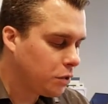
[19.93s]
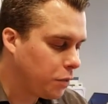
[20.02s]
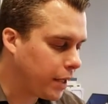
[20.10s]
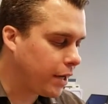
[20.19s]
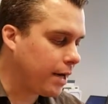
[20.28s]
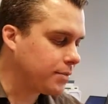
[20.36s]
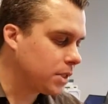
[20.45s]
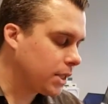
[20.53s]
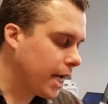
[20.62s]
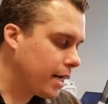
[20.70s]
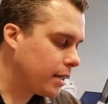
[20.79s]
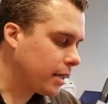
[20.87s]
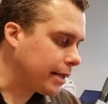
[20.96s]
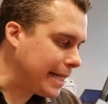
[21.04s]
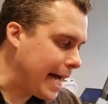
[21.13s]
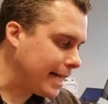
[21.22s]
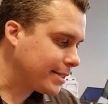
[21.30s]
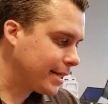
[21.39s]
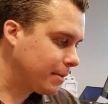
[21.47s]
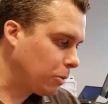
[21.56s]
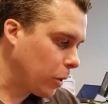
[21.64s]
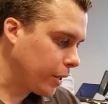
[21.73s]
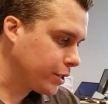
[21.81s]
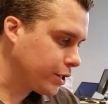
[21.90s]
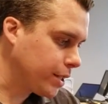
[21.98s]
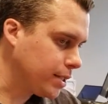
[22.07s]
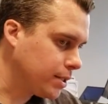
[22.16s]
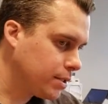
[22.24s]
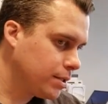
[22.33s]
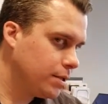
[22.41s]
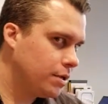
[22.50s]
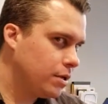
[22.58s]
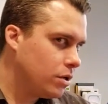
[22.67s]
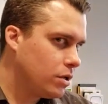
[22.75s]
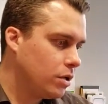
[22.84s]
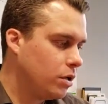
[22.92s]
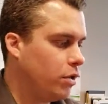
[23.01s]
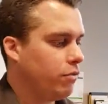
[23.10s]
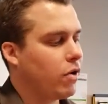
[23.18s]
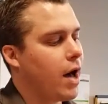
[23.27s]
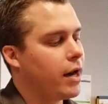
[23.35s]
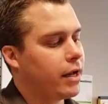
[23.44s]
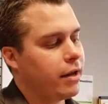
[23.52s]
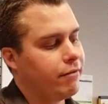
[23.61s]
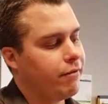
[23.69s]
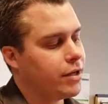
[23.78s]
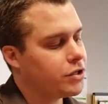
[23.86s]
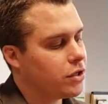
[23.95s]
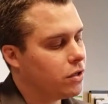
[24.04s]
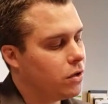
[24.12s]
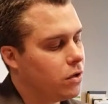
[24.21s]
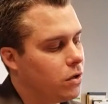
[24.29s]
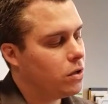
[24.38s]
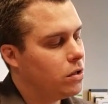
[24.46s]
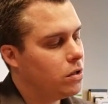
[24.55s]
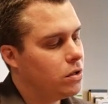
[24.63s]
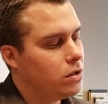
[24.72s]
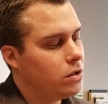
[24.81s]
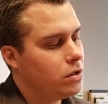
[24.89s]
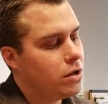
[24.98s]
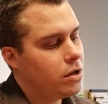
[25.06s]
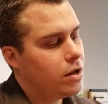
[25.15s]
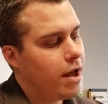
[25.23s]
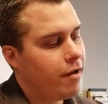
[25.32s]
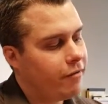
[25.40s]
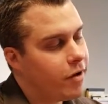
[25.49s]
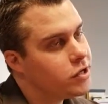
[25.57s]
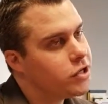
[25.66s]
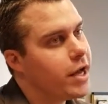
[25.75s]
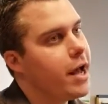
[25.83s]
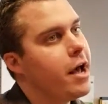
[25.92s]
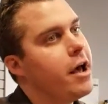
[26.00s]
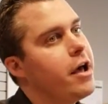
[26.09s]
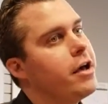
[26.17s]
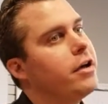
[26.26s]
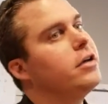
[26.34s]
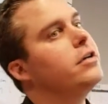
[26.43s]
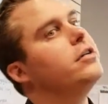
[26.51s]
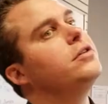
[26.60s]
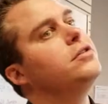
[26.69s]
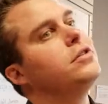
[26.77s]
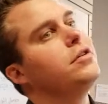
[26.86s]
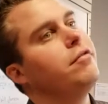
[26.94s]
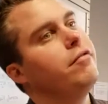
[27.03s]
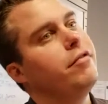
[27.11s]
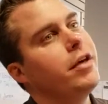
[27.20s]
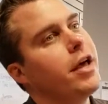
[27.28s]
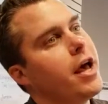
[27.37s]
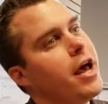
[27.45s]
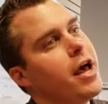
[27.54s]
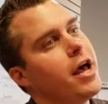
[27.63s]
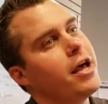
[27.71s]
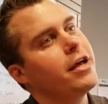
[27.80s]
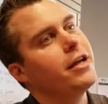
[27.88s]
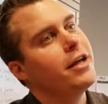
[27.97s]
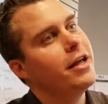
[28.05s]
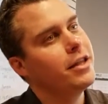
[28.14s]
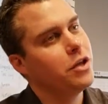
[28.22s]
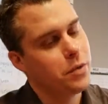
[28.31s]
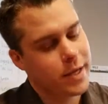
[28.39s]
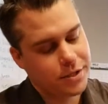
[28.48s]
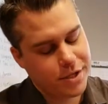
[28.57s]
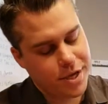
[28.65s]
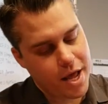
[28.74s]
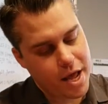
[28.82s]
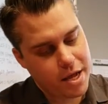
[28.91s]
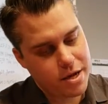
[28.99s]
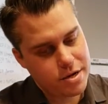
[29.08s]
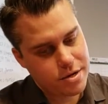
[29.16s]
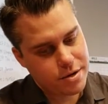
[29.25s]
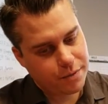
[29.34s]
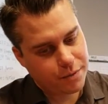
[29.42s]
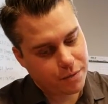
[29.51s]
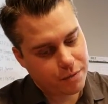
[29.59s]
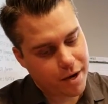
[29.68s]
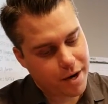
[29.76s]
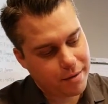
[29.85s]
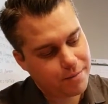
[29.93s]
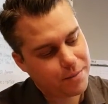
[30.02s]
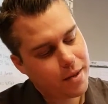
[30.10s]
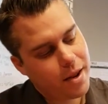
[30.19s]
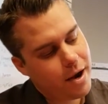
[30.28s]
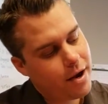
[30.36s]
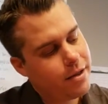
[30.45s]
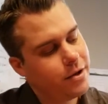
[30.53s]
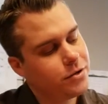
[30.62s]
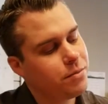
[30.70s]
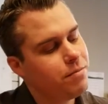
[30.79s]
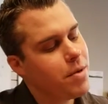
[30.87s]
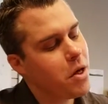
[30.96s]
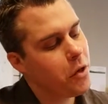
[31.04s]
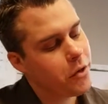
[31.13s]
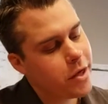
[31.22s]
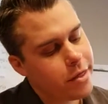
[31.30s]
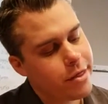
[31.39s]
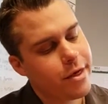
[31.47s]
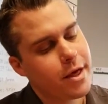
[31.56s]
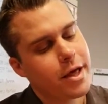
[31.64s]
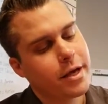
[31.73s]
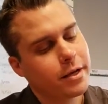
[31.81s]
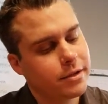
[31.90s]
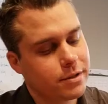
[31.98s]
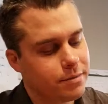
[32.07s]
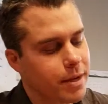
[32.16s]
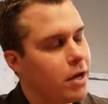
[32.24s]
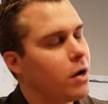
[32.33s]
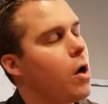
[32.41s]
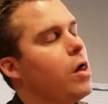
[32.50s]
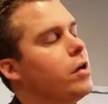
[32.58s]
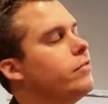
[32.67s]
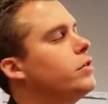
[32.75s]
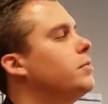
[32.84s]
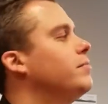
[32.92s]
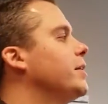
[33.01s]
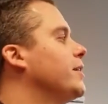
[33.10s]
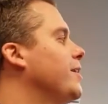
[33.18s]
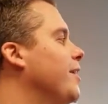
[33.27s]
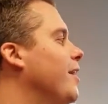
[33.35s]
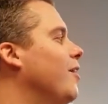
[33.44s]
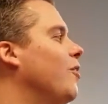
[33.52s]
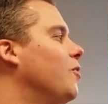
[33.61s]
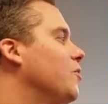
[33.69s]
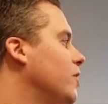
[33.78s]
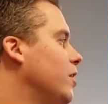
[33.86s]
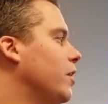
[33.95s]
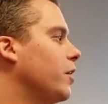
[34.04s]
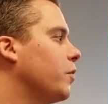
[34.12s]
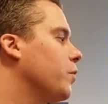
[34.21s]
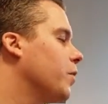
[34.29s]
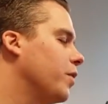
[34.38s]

When it comes to kind of the classic mortgages, you've got a conventional FHA, VA, and USDA right? There's a million things about all of them that, you know, it,